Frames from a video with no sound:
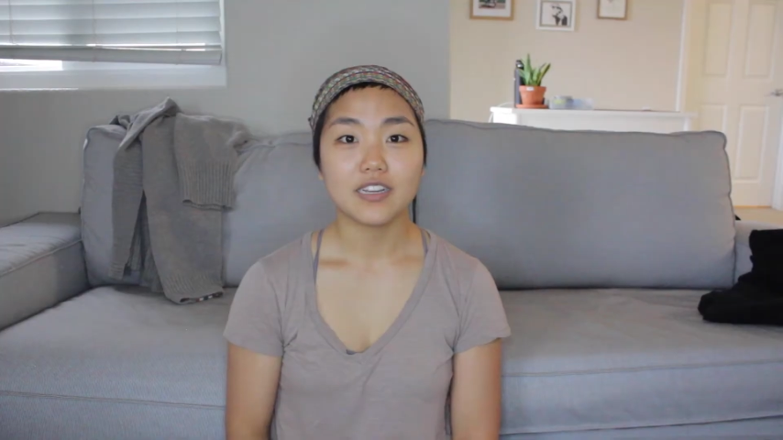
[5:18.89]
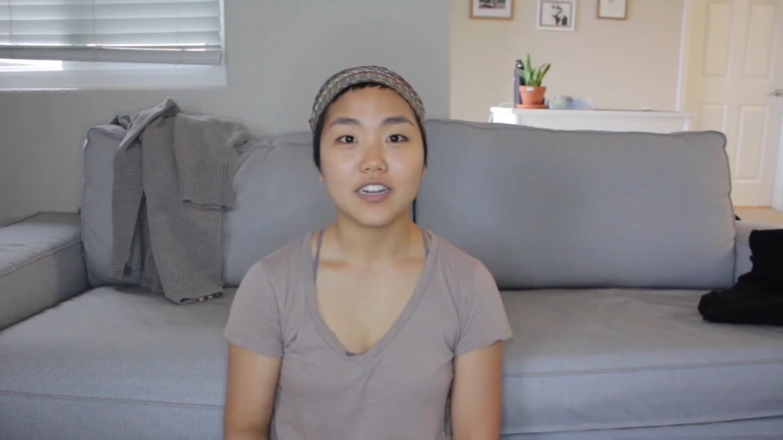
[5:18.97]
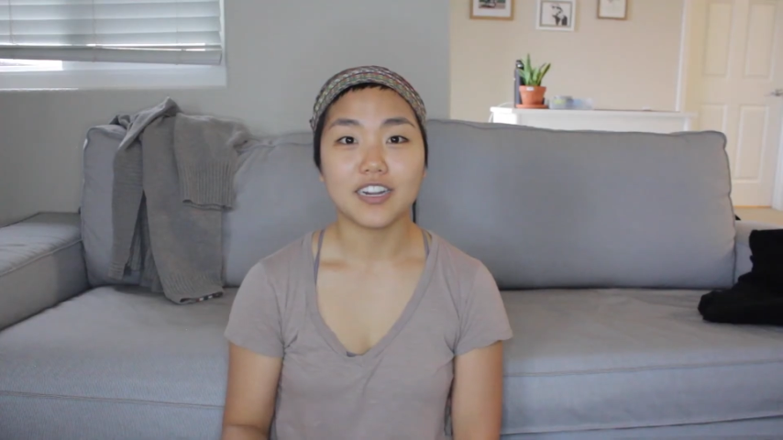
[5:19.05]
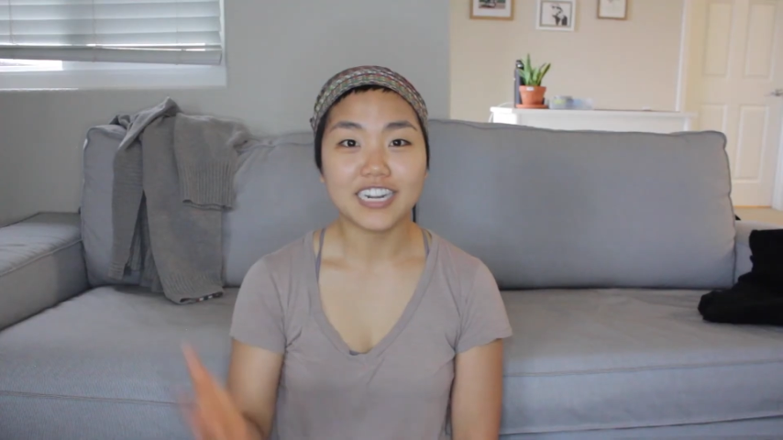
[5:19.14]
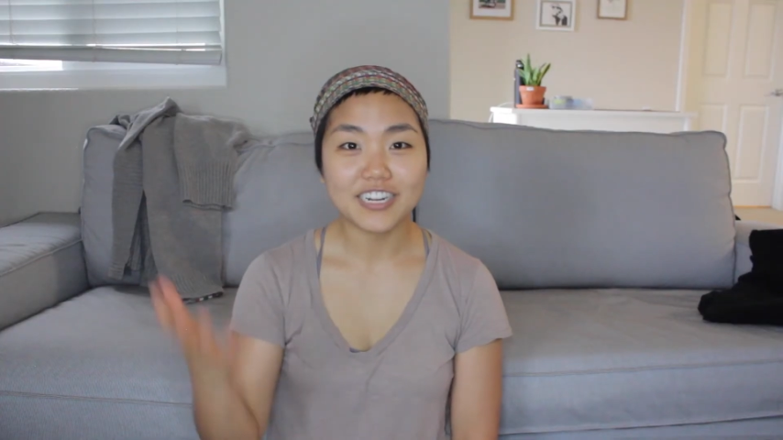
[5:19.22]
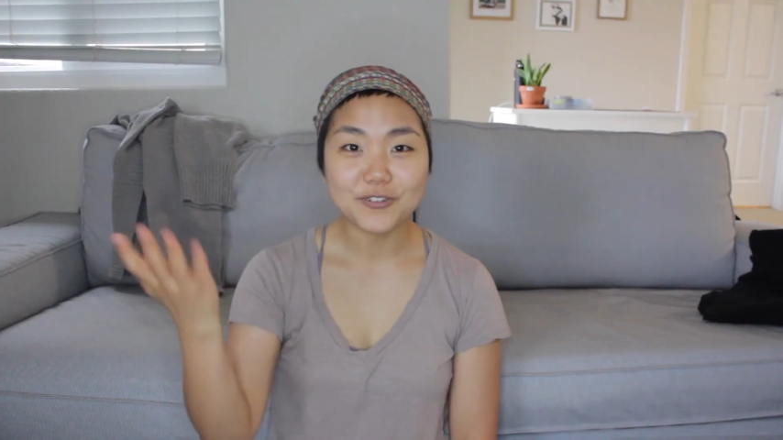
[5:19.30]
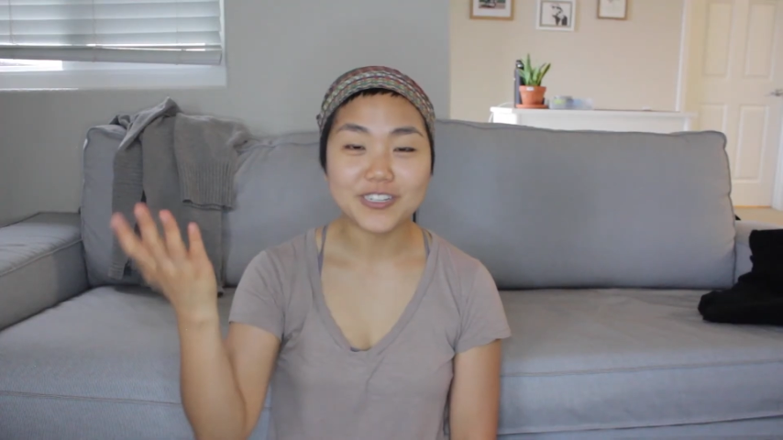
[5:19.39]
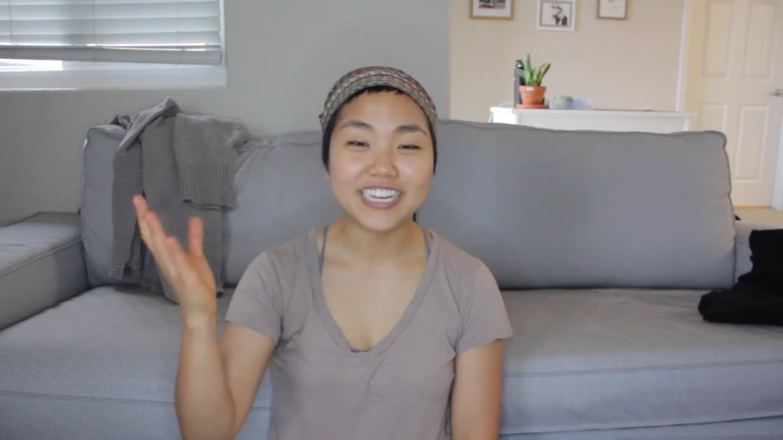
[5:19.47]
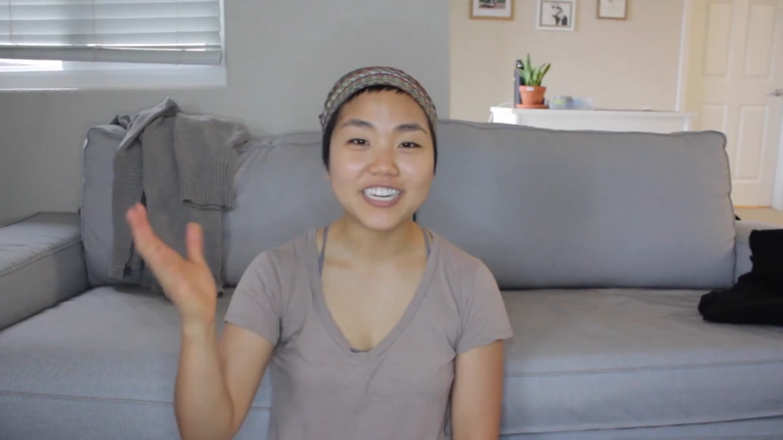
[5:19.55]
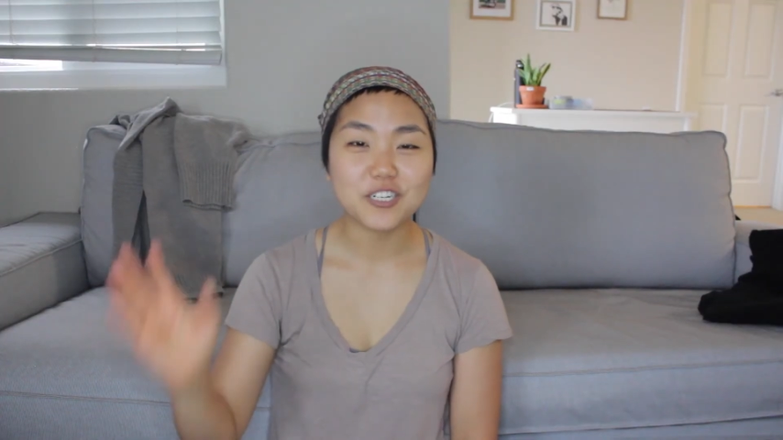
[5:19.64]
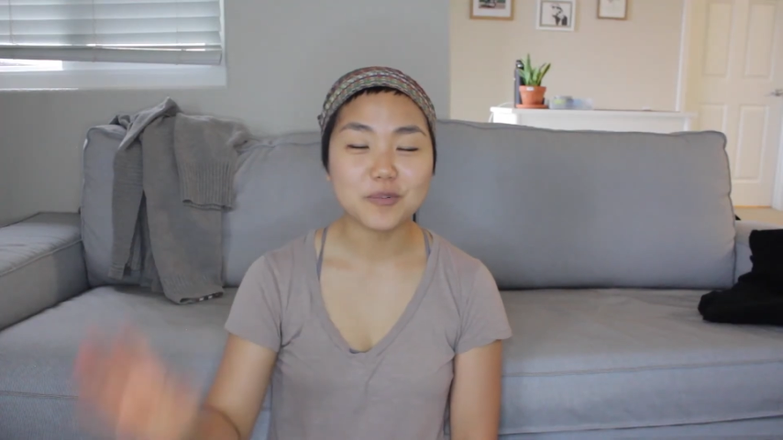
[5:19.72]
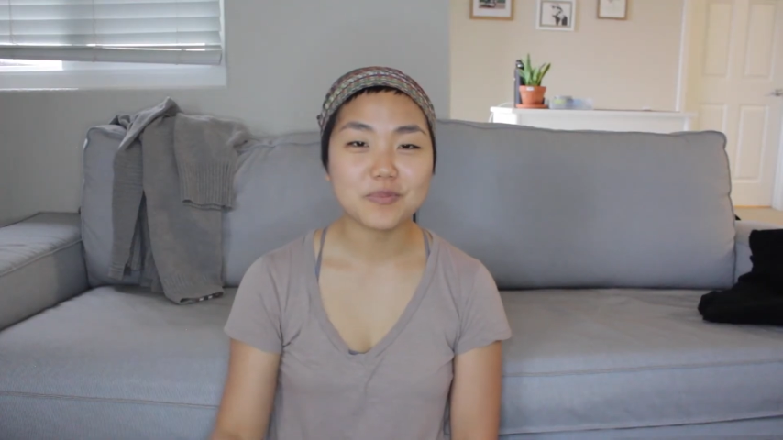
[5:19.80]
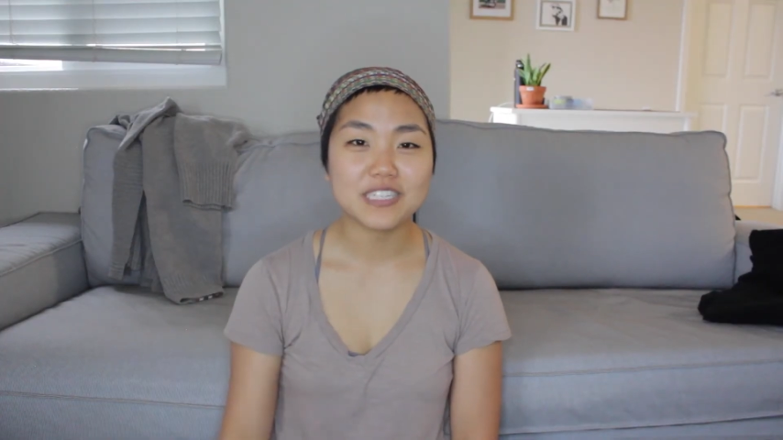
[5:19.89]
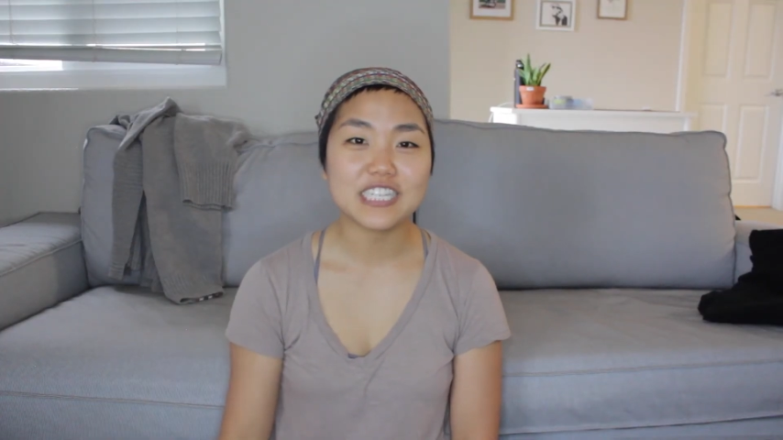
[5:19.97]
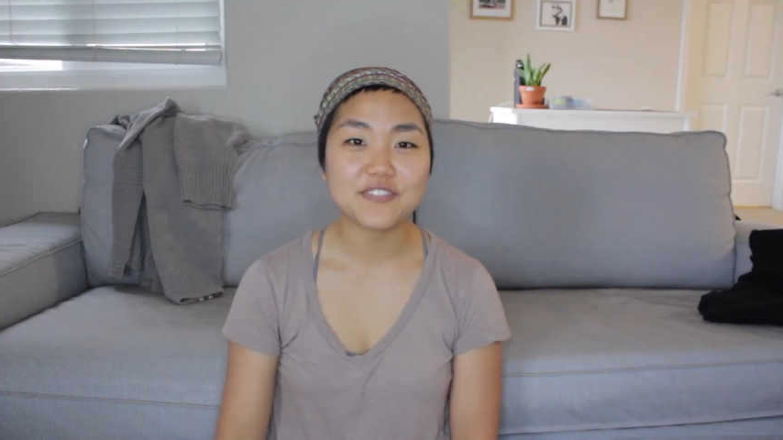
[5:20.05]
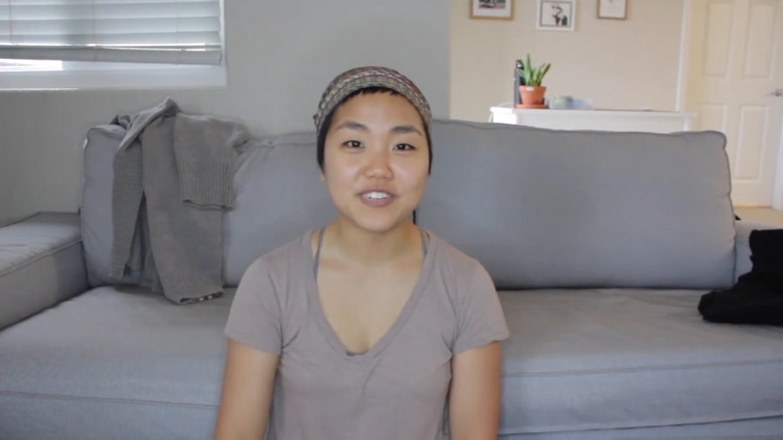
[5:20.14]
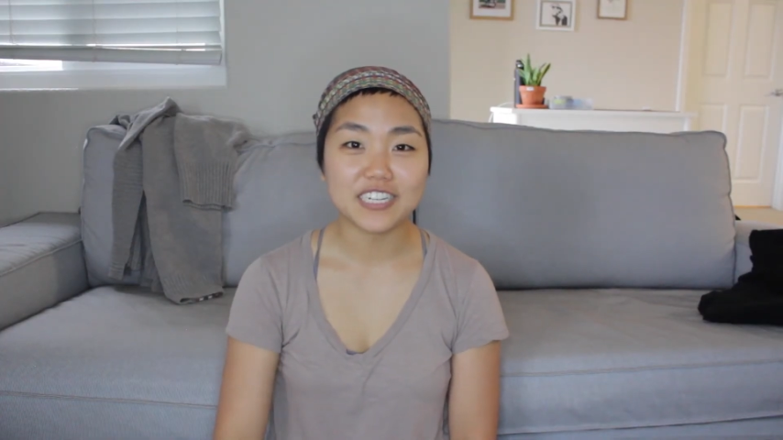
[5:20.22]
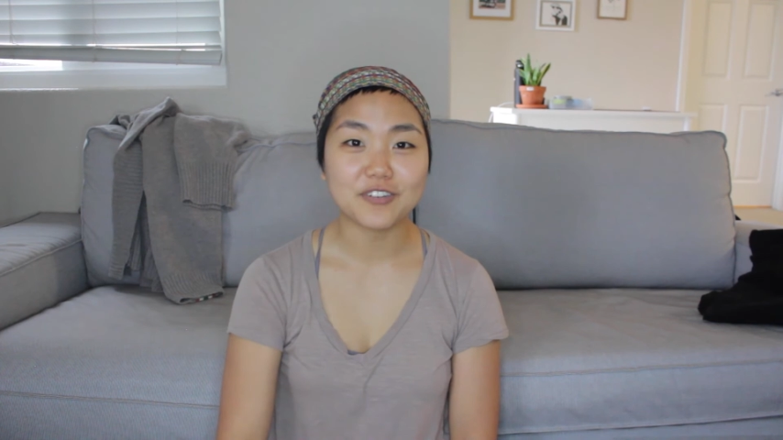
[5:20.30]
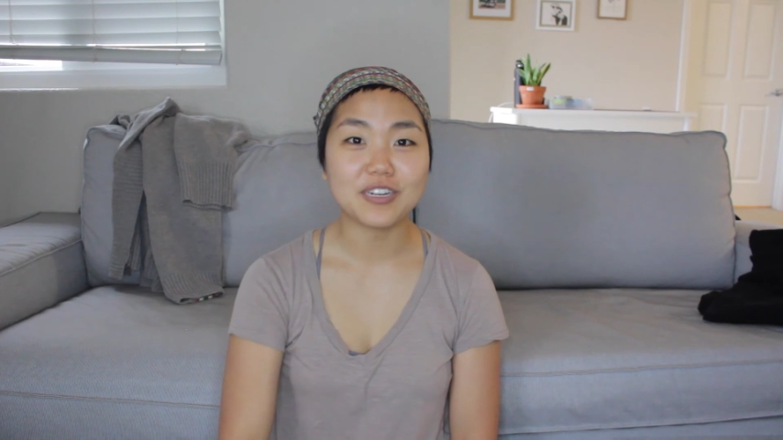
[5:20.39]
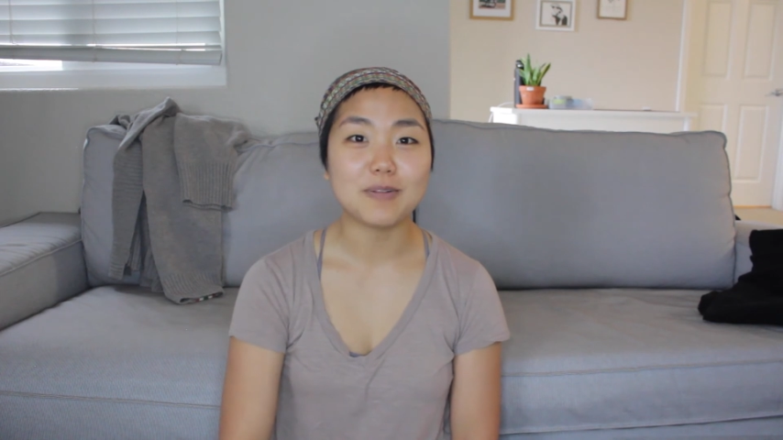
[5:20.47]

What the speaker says: Alright, well I hope this video